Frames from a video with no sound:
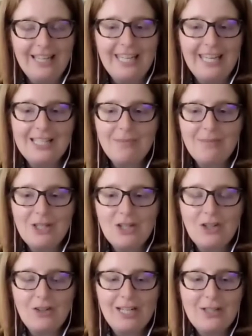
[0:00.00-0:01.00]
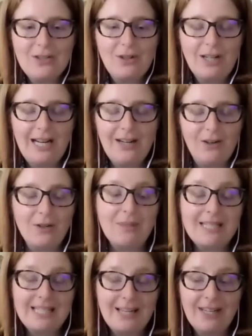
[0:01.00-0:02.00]
get no. some insurance or, ha- or be
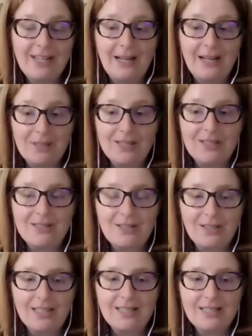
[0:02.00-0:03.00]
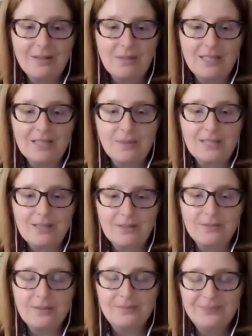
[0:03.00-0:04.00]
saving up because doggies can be expensive. Yeah.